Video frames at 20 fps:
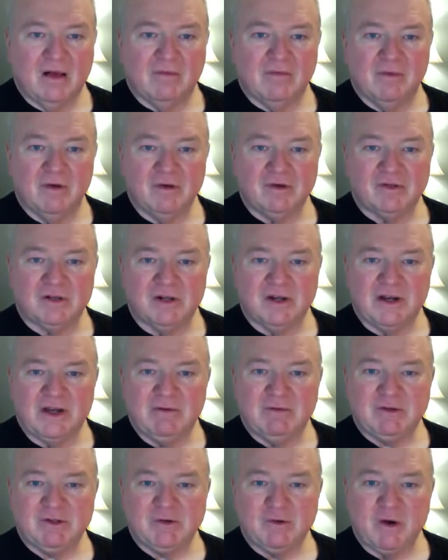
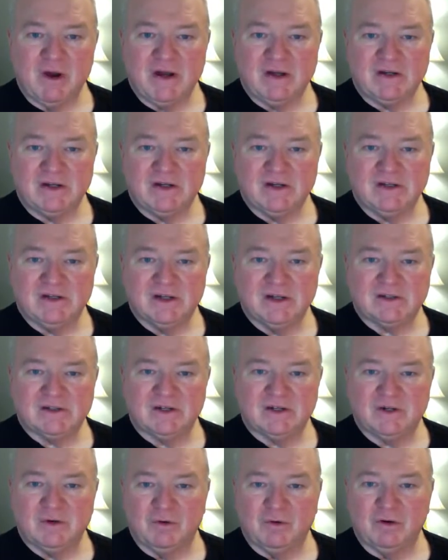Mussolini was granted
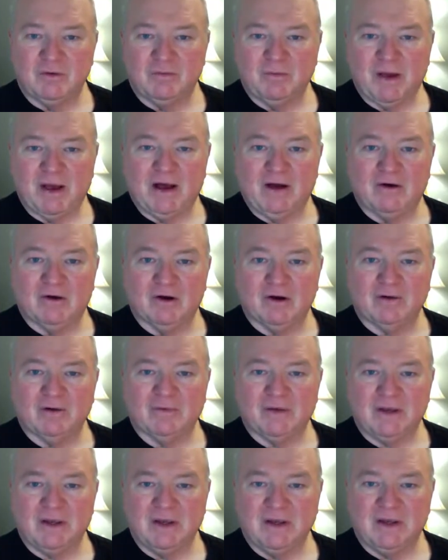dictatorial power
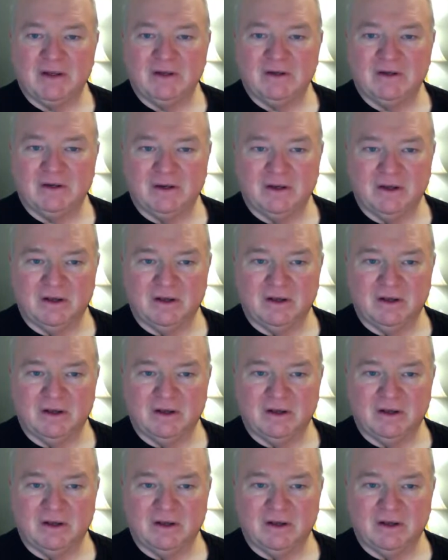in